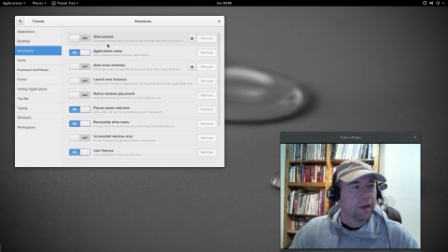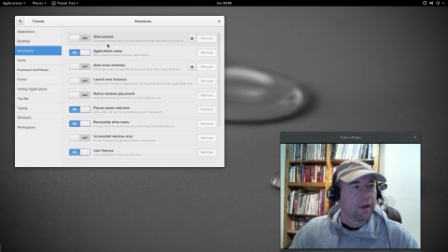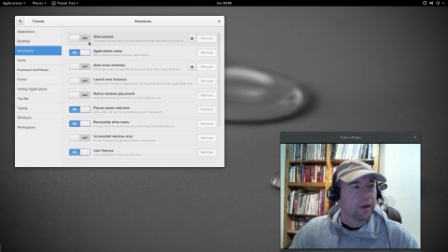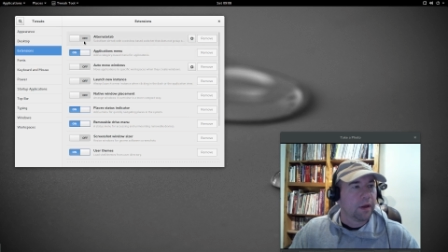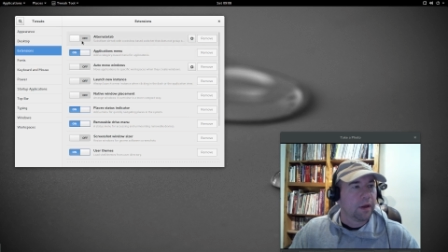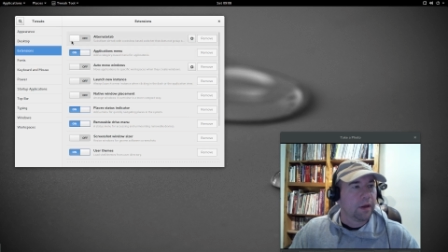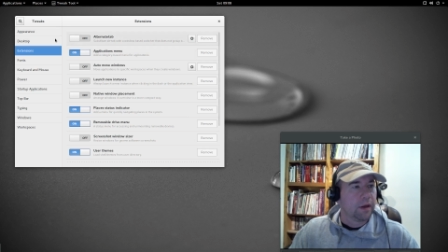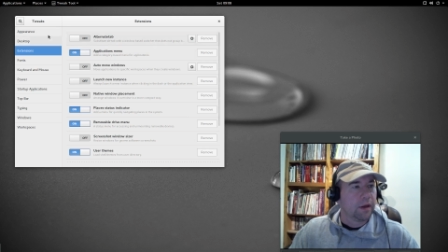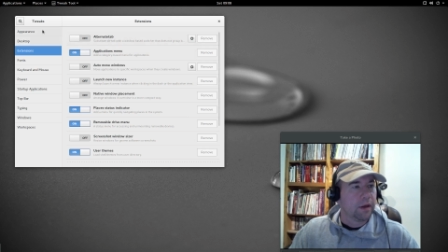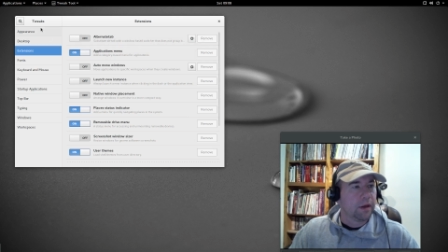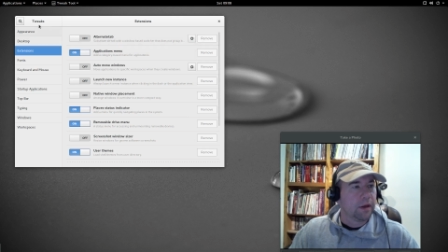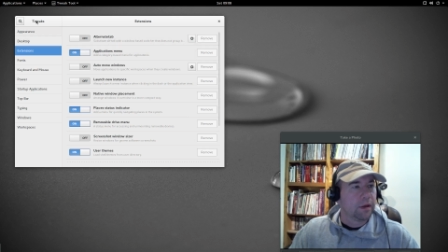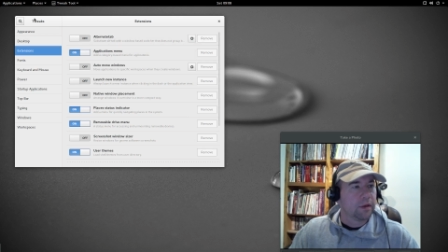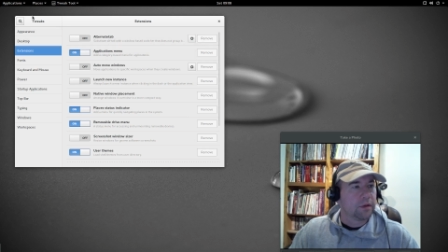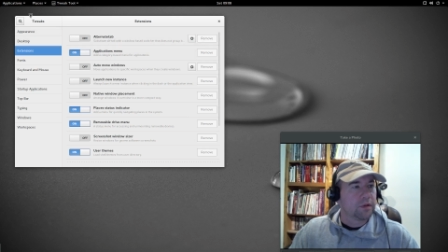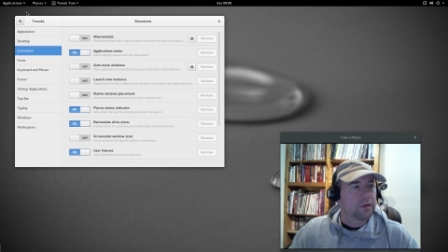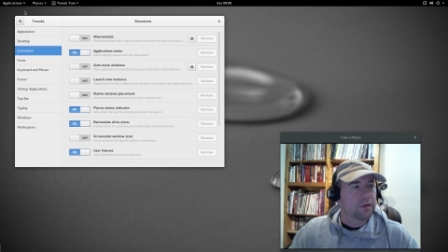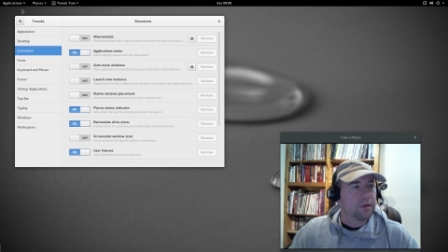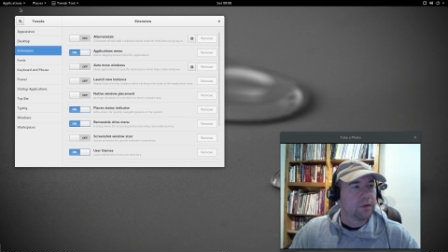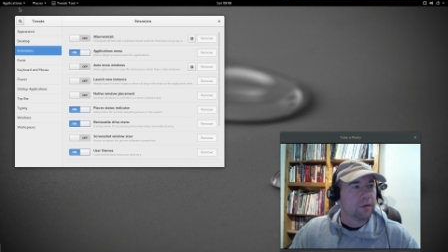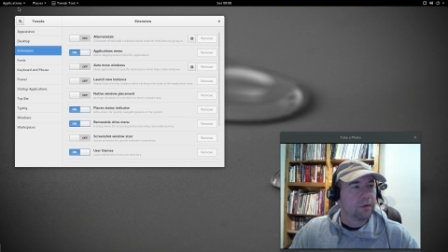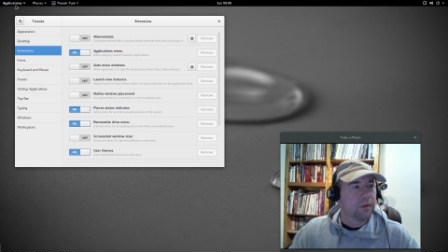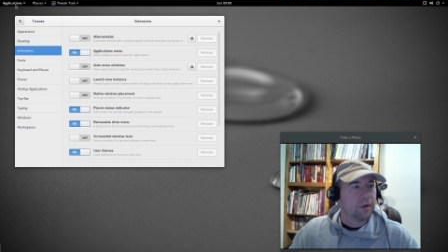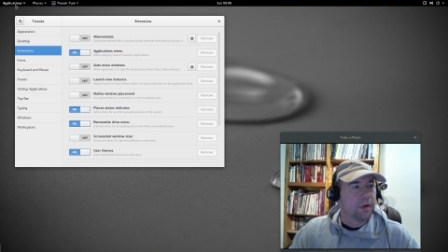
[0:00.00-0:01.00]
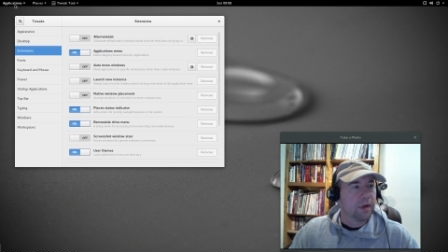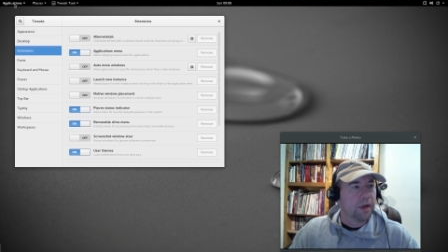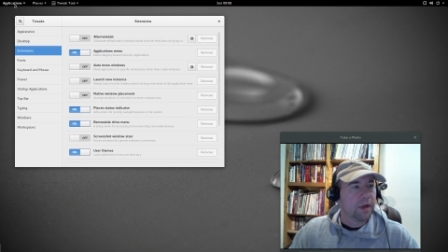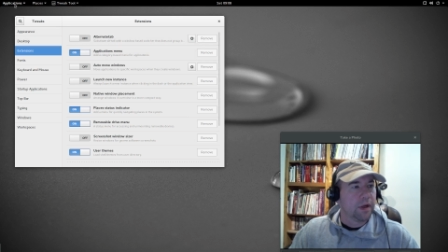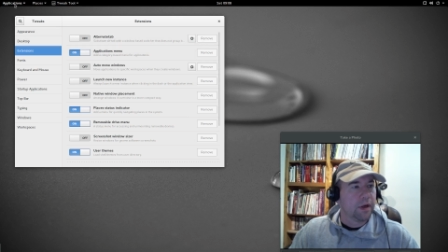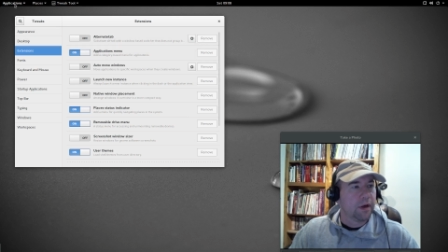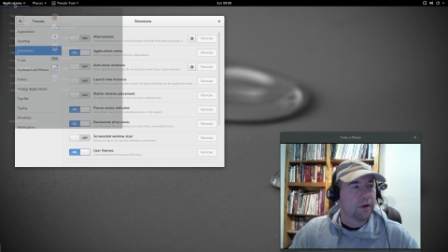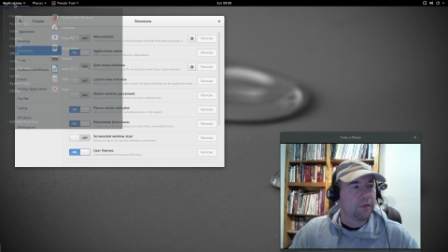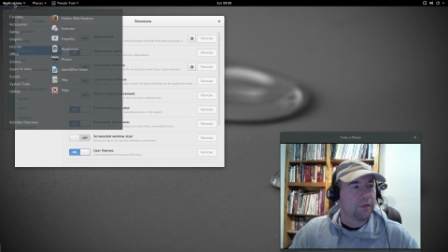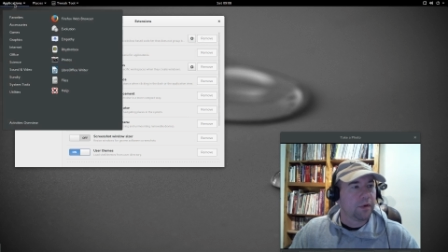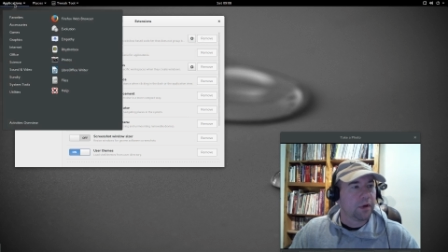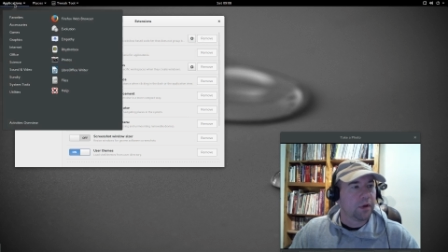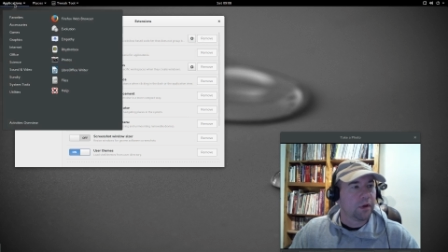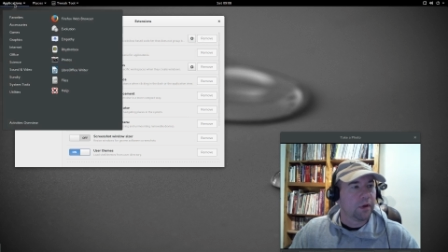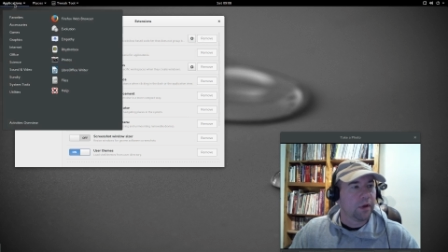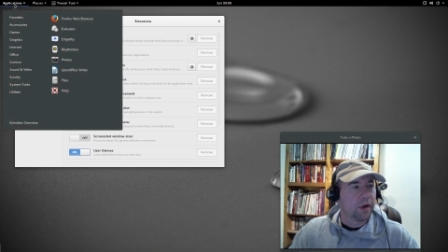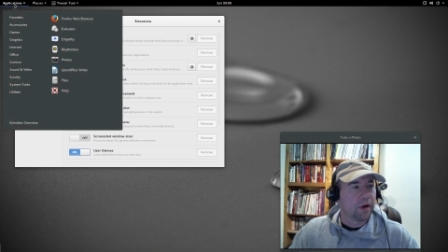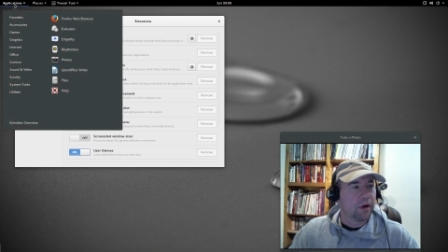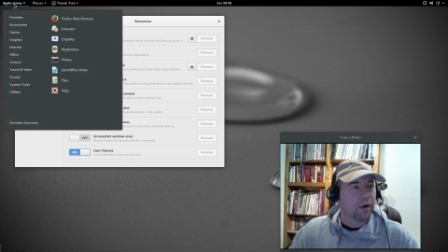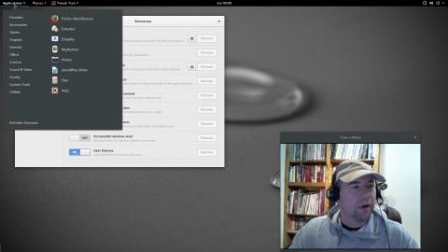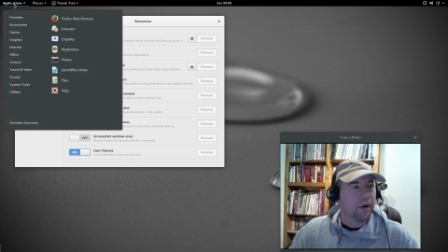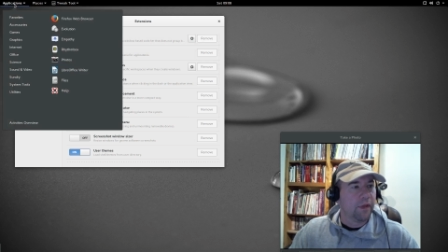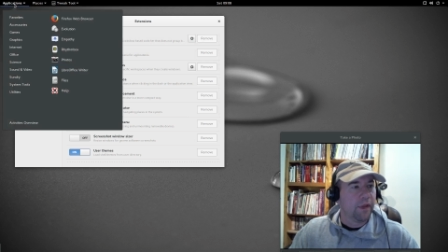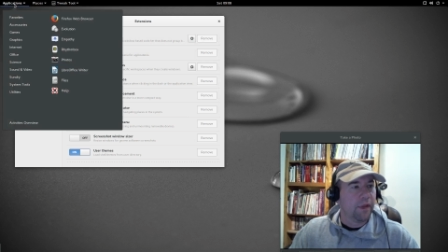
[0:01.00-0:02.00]
and so now if you
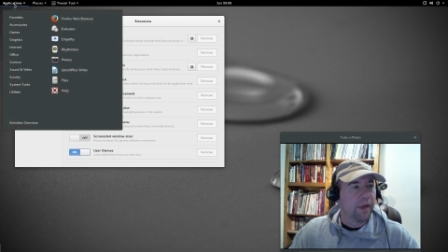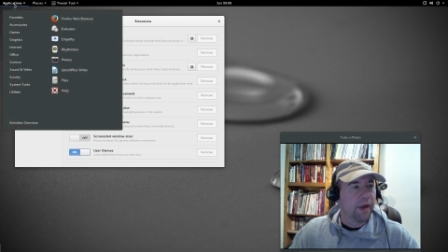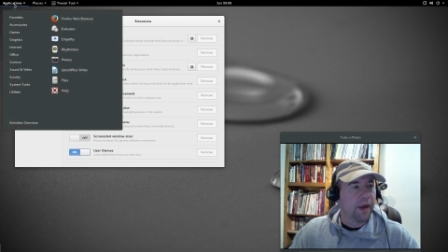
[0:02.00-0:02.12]
click on